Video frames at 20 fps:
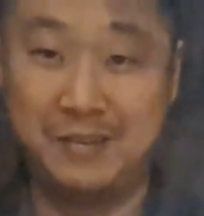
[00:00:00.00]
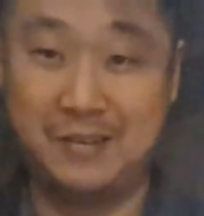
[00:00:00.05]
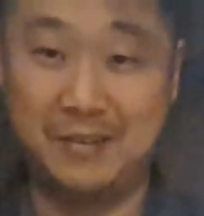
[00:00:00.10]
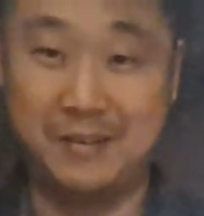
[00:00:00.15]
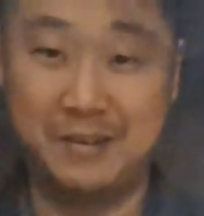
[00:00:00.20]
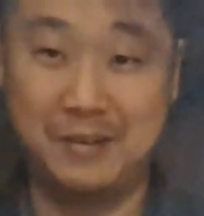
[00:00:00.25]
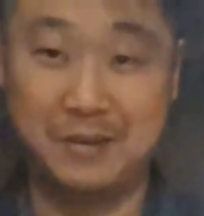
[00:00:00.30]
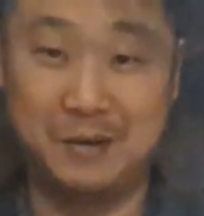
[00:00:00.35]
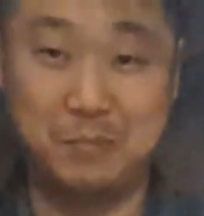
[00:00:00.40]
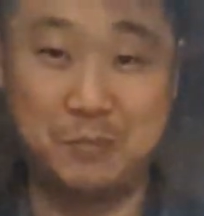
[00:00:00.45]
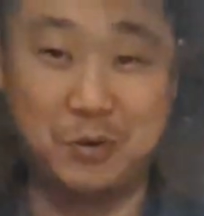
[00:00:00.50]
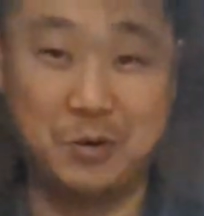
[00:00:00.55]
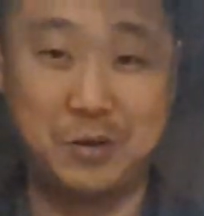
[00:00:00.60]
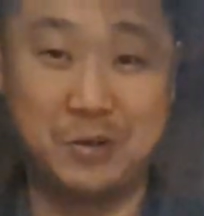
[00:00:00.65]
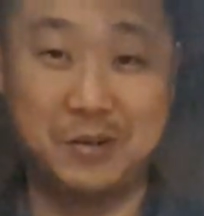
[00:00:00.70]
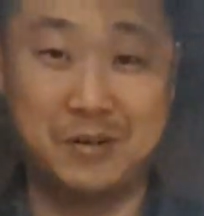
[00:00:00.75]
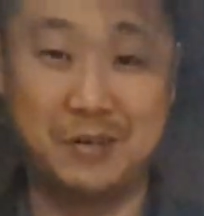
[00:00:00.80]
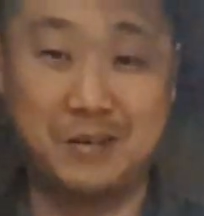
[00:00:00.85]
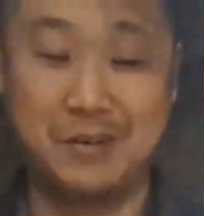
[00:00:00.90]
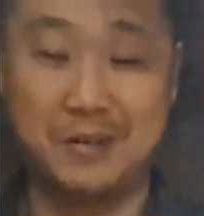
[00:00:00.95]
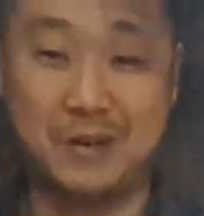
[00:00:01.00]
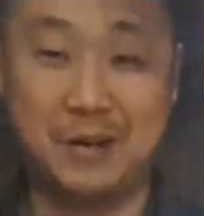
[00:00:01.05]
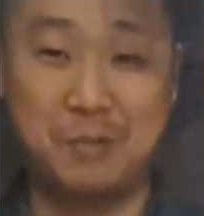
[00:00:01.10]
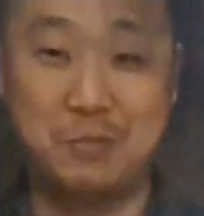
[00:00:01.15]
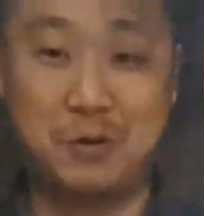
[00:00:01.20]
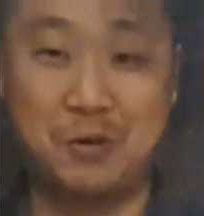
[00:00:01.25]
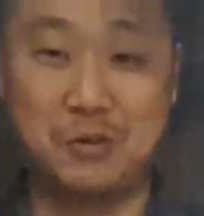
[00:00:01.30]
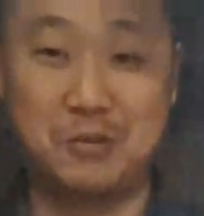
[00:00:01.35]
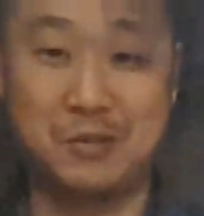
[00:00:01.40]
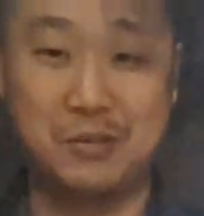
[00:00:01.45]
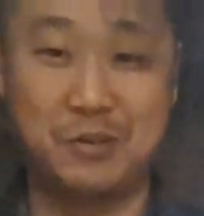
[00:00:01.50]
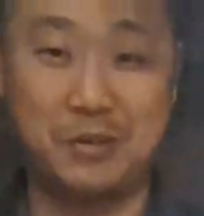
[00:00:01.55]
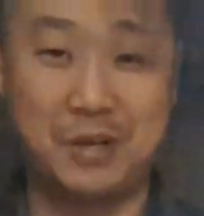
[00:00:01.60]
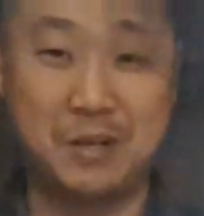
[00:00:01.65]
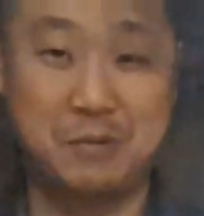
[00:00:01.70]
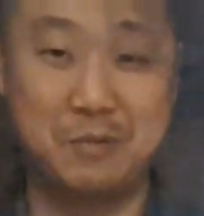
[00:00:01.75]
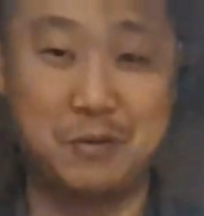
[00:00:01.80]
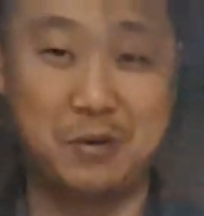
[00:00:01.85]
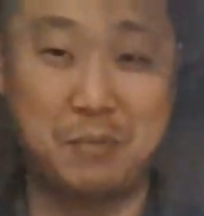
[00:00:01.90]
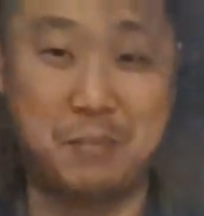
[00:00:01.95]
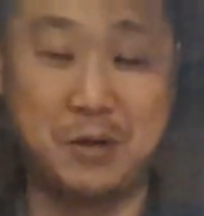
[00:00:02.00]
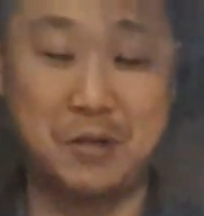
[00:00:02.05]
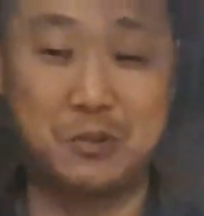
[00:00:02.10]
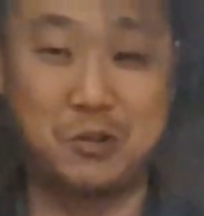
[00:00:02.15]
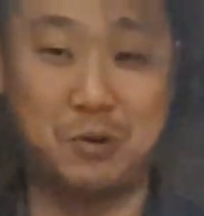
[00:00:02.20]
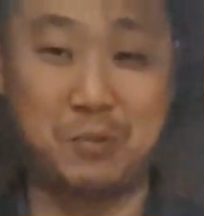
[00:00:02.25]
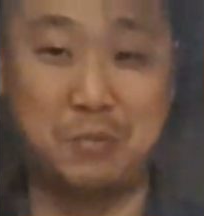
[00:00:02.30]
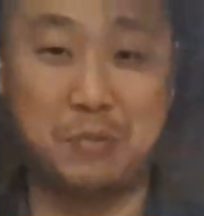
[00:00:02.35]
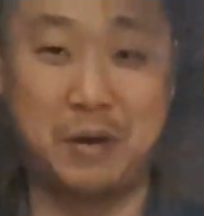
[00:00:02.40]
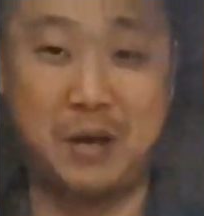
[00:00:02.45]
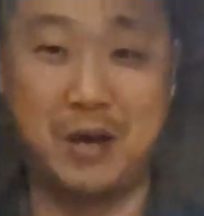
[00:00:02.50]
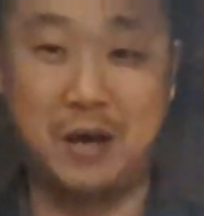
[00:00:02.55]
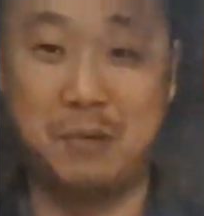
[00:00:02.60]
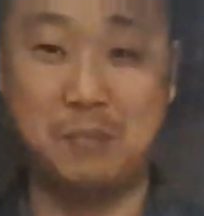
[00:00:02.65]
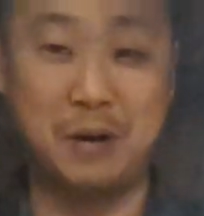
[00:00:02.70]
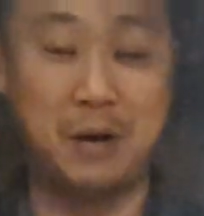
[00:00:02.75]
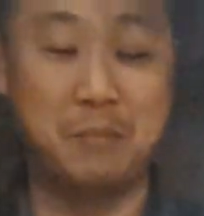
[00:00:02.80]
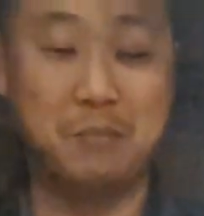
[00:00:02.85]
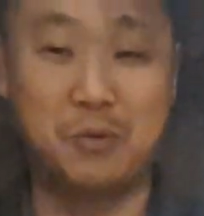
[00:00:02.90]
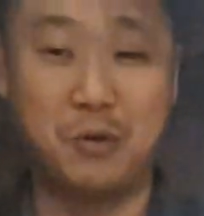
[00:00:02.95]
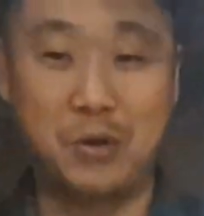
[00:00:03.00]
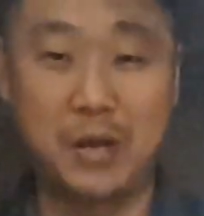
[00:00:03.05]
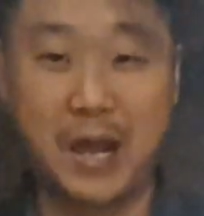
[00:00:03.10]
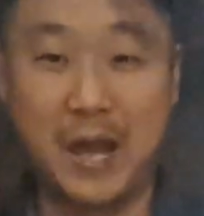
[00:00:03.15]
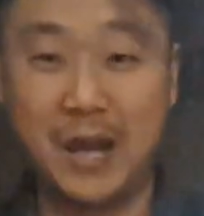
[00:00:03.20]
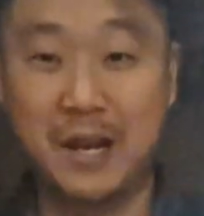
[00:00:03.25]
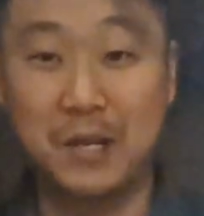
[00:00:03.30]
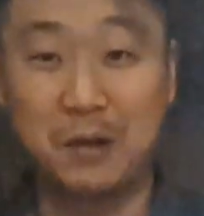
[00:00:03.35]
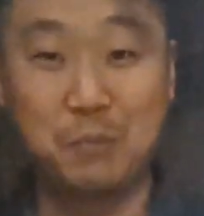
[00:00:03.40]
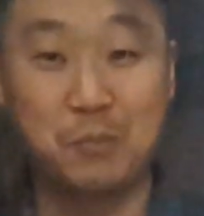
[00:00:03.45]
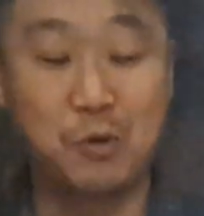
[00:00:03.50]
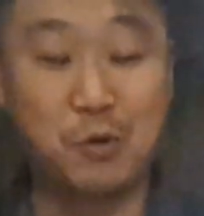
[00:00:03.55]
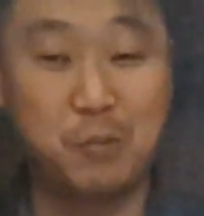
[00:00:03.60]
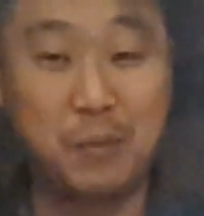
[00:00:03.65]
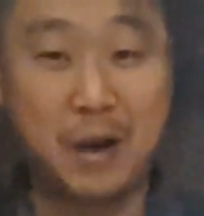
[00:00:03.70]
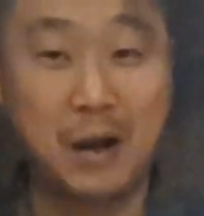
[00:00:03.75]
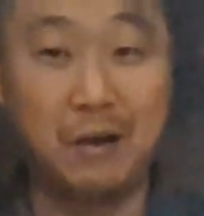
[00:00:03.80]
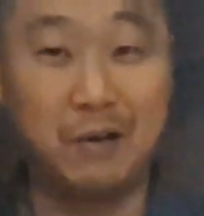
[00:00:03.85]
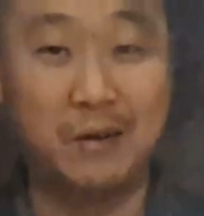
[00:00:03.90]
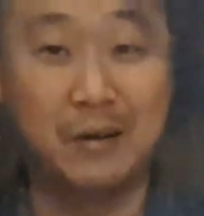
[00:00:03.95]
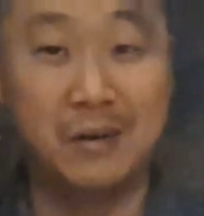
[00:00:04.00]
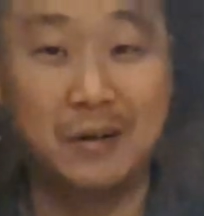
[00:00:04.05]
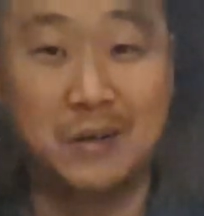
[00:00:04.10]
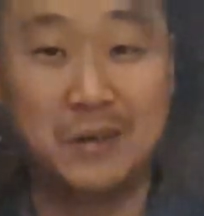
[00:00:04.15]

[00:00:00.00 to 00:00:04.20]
Yeah, I'm not. Look at my top of my arm. I'm not adding more power.